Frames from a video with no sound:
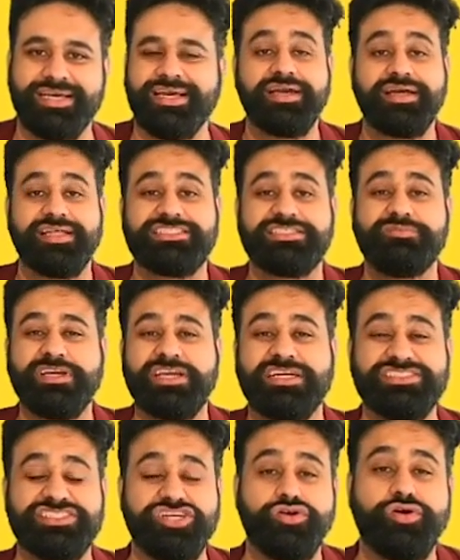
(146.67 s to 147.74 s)
This is because
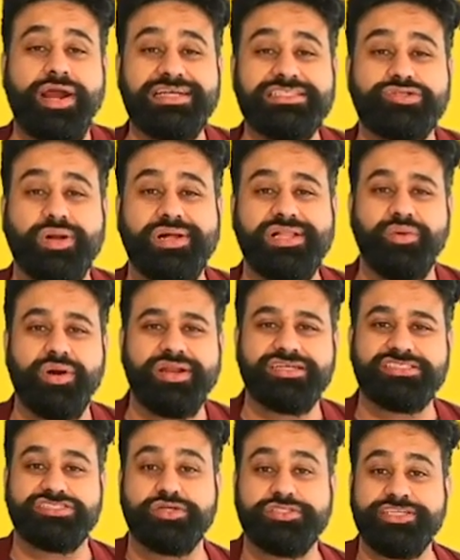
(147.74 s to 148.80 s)
new grads quickly want to
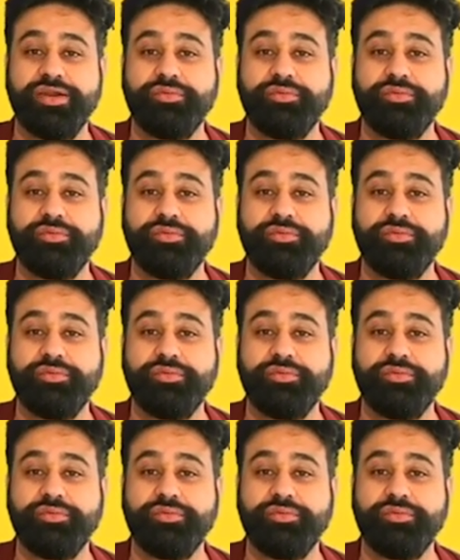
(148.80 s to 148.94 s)
associate